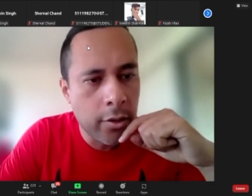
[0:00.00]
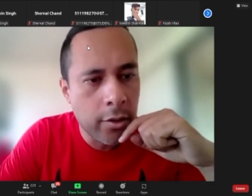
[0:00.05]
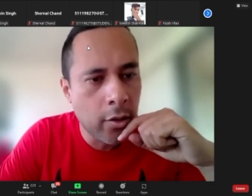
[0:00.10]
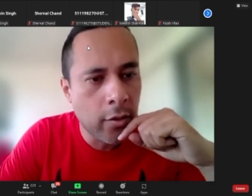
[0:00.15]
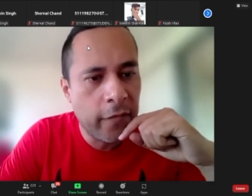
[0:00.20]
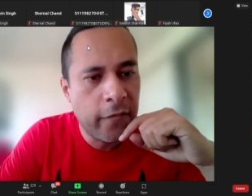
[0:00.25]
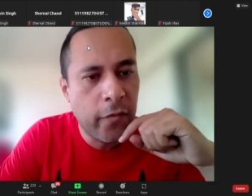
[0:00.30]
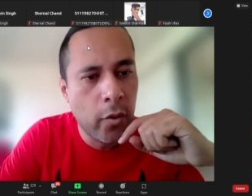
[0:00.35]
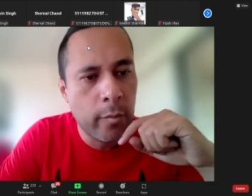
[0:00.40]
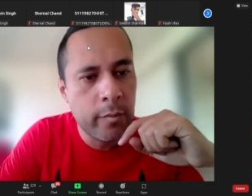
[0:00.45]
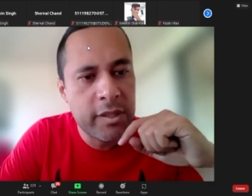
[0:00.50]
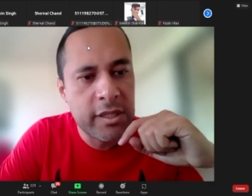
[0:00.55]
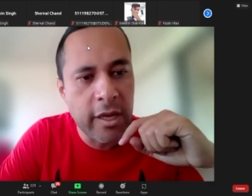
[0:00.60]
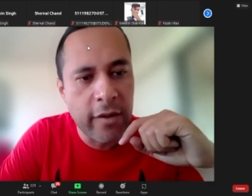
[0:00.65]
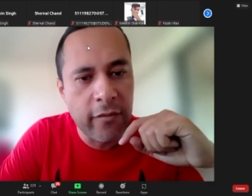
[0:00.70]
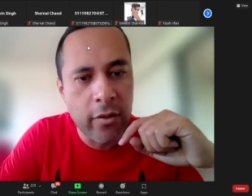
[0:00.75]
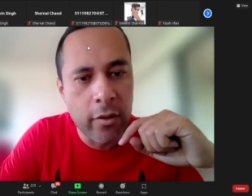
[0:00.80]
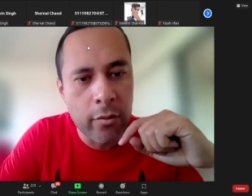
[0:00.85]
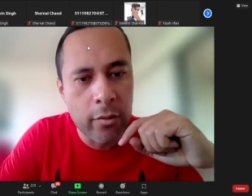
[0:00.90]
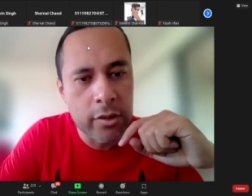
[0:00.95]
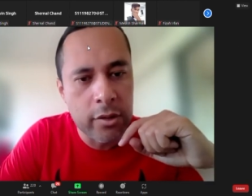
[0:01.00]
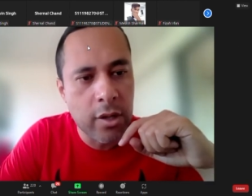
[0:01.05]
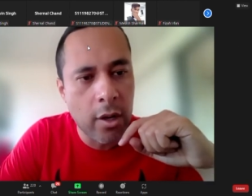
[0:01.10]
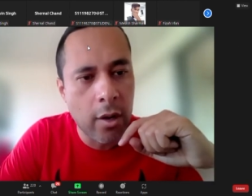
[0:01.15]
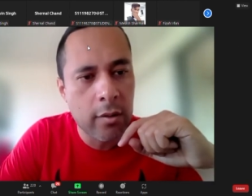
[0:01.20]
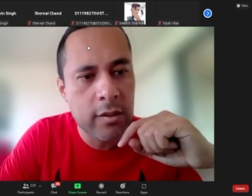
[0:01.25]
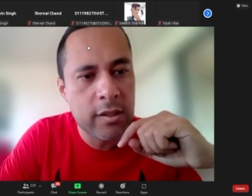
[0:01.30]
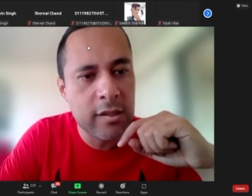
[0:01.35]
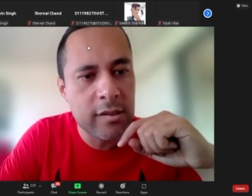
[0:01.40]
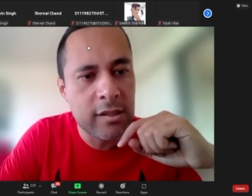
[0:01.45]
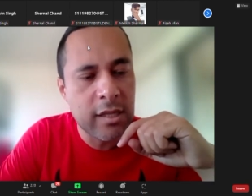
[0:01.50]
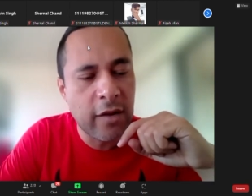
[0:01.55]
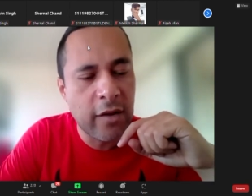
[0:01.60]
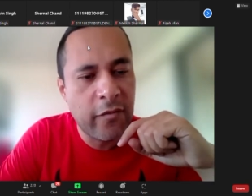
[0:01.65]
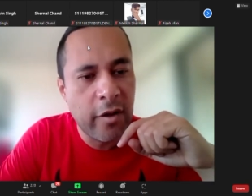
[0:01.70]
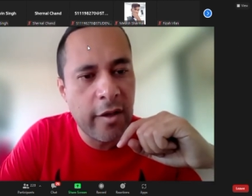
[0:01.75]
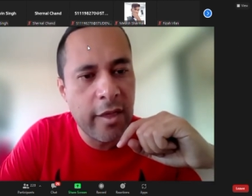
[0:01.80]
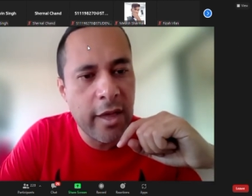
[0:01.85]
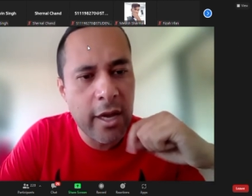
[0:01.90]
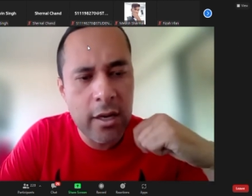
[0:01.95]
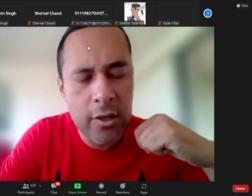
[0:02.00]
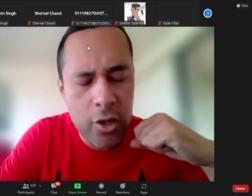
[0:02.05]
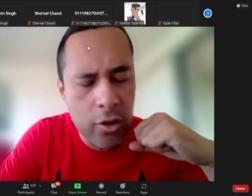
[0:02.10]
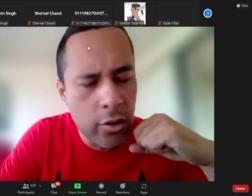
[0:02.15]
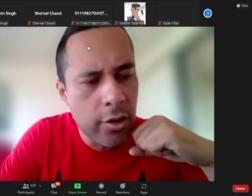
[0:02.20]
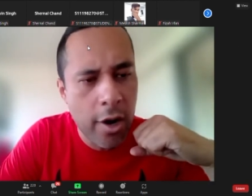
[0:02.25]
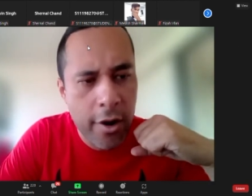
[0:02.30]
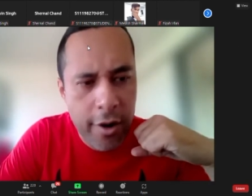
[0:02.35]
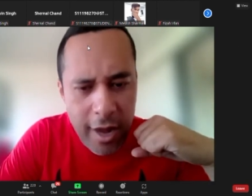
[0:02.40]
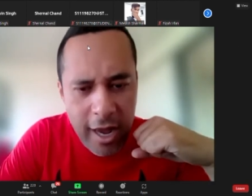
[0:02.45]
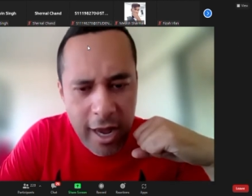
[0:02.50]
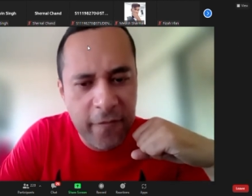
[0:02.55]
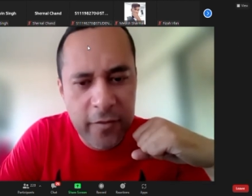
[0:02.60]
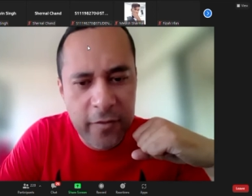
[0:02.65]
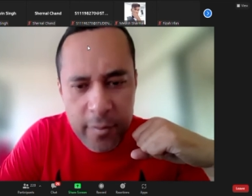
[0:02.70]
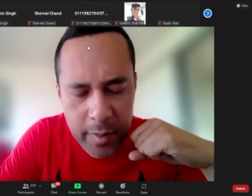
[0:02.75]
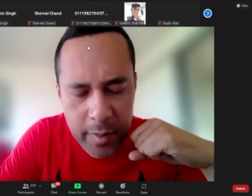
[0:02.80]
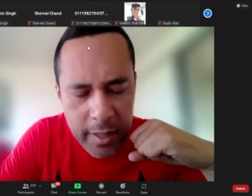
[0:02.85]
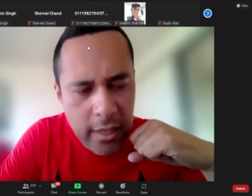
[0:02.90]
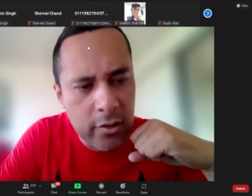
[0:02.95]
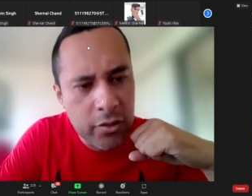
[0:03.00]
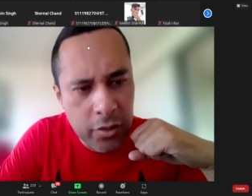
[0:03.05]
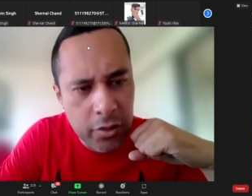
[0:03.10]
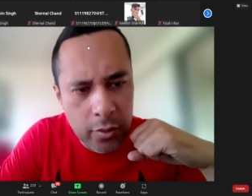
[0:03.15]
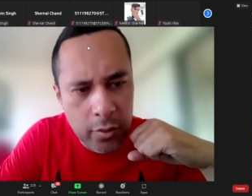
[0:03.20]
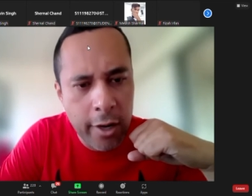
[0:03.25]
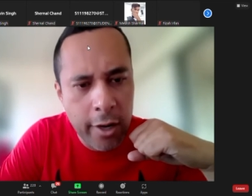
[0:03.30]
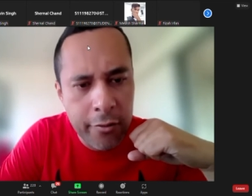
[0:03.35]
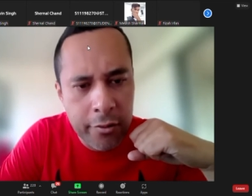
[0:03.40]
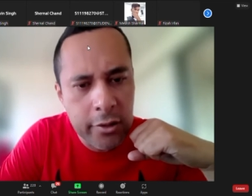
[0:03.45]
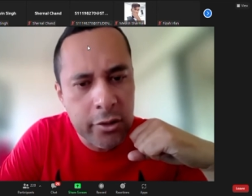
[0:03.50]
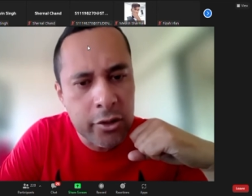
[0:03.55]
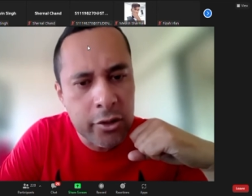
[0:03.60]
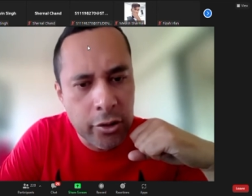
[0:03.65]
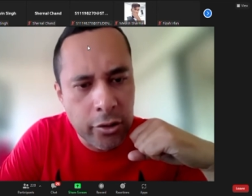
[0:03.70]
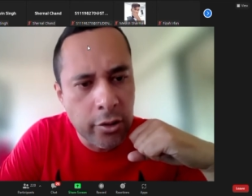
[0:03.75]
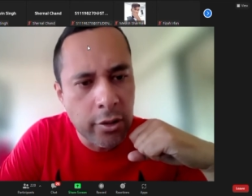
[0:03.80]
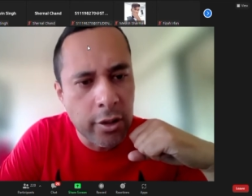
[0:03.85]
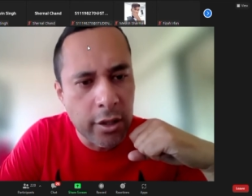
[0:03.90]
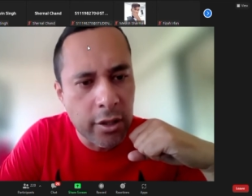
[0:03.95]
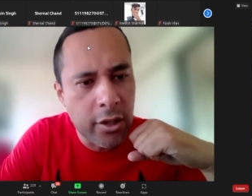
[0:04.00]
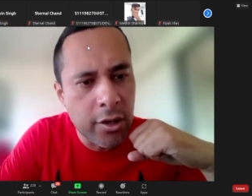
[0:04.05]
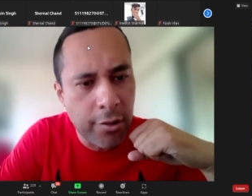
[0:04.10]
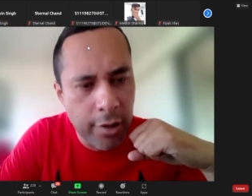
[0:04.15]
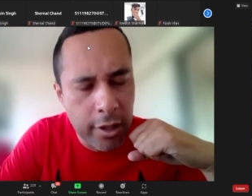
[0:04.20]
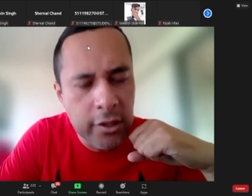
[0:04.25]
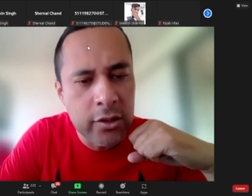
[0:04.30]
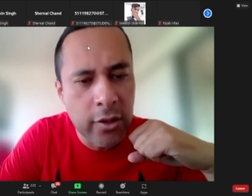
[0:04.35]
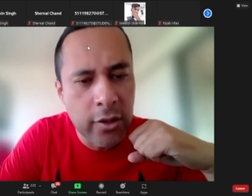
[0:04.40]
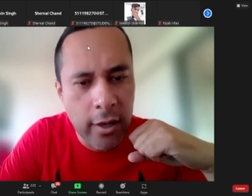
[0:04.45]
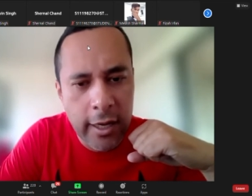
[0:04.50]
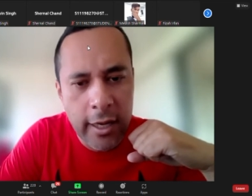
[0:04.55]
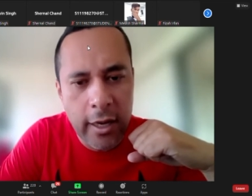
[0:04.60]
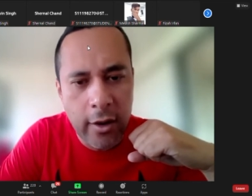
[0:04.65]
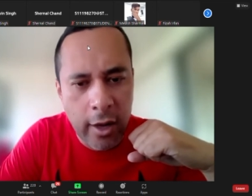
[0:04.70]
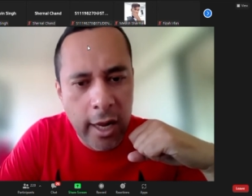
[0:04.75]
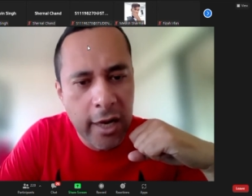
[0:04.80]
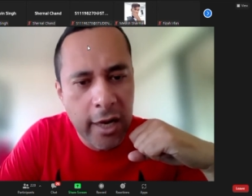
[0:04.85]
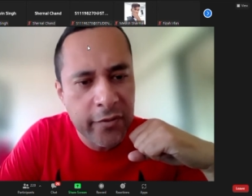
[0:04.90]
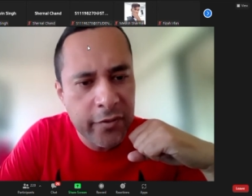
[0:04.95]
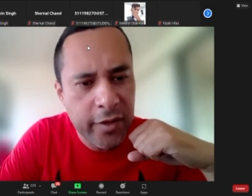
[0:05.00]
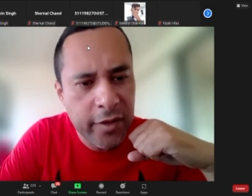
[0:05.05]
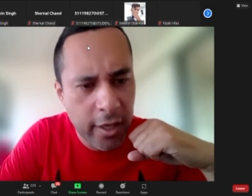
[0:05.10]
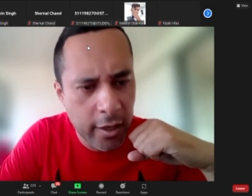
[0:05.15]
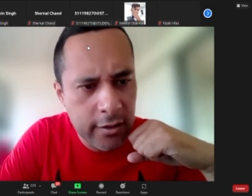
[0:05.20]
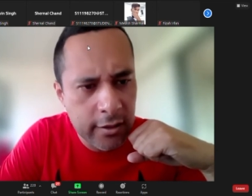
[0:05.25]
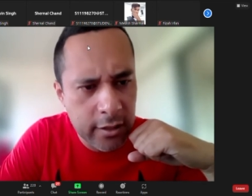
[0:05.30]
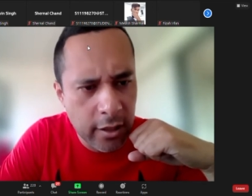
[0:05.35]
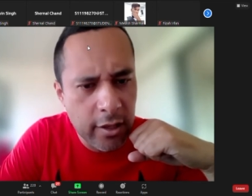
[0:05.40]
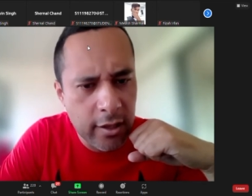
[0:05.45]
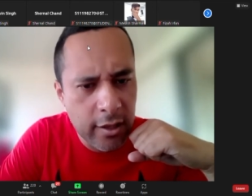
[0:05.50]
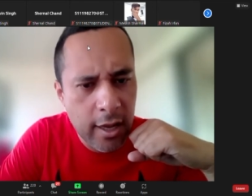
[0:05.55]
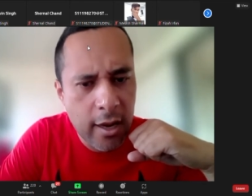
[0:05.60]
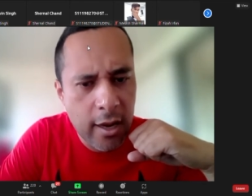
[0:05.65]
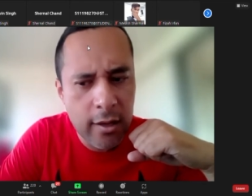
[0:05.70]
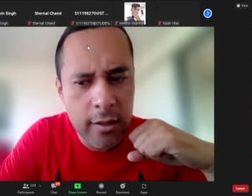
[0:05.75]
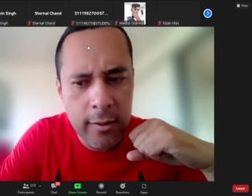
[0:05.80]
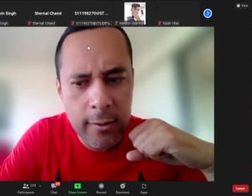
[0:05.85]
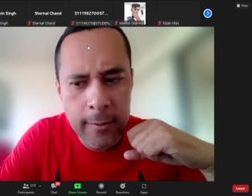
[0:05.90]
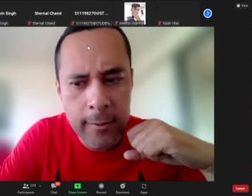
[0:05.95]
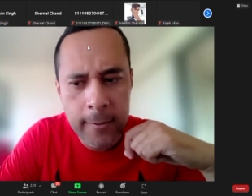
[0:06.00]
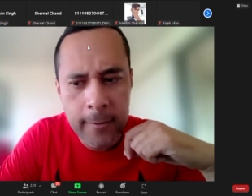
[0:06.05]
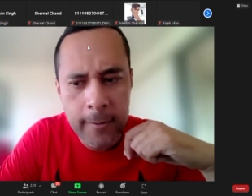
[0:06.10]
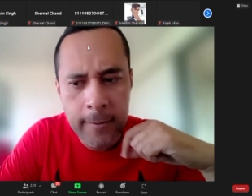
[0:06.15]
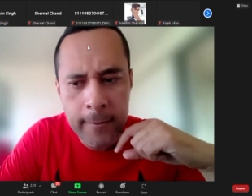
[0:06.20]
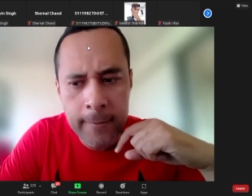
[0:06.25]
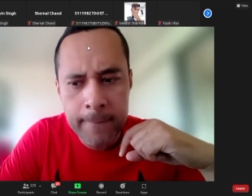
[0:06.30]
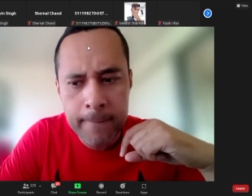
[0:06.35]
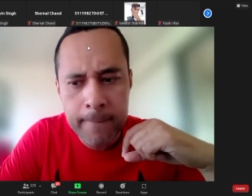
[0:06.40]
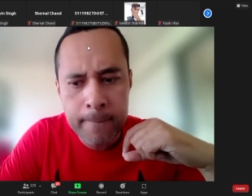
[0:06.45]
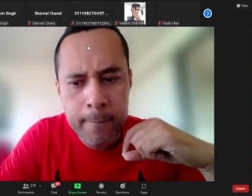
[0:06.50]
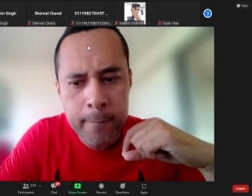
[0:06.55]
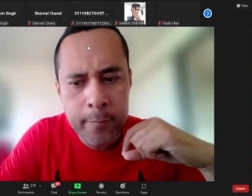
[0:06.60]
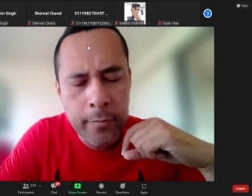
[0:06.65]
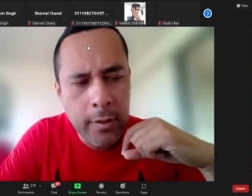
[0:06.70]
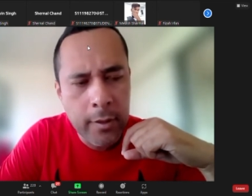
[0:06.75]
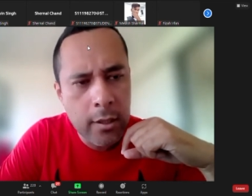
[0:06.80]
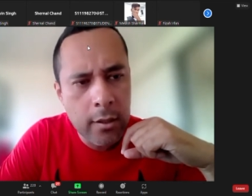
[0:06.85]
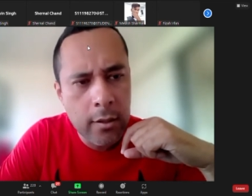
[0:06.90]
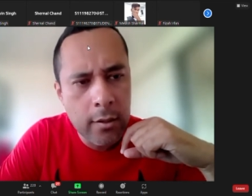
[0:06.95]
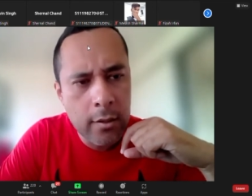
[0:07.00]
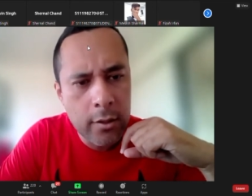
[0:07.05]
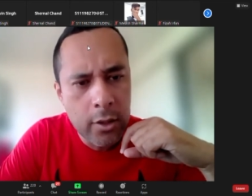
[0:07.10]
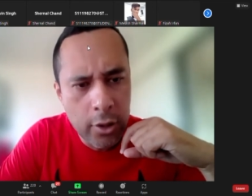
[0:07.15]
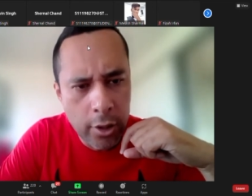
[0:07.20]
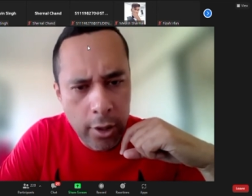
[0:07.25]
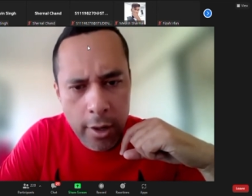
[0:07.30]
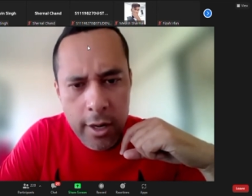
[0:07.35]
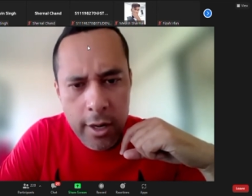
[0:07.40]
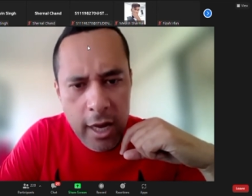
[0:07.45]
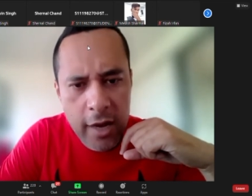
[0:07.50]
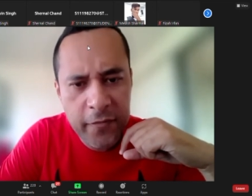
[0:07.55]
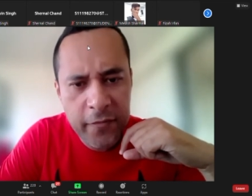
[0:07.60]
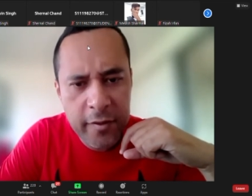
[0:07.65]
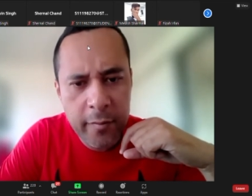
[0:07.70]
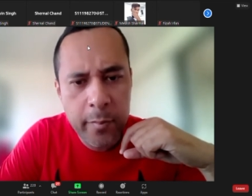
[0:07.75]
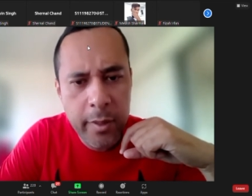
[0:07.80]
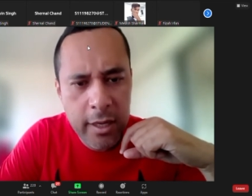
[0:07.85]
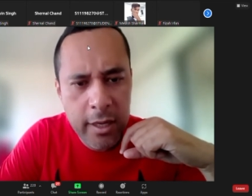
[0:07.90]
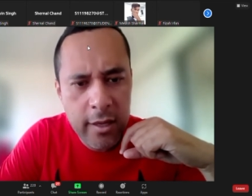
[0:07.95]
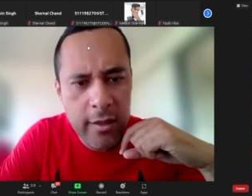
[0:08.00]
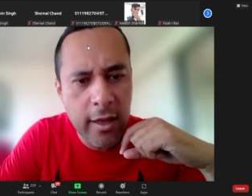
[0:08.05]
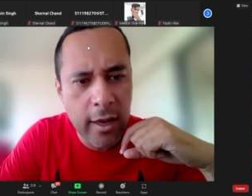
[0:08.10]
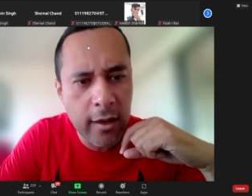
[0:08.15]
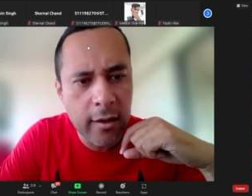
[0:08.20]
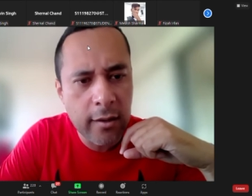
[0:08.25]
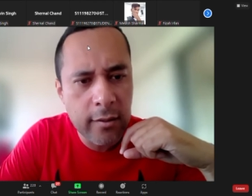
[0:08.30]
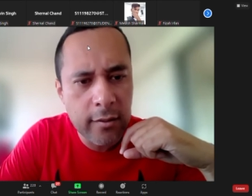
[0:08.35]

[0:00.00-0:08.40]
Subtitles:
Form 7 results and stuff like that, you don't have to be a 200 student your entire life. Can I tell you that? You don't have to be that.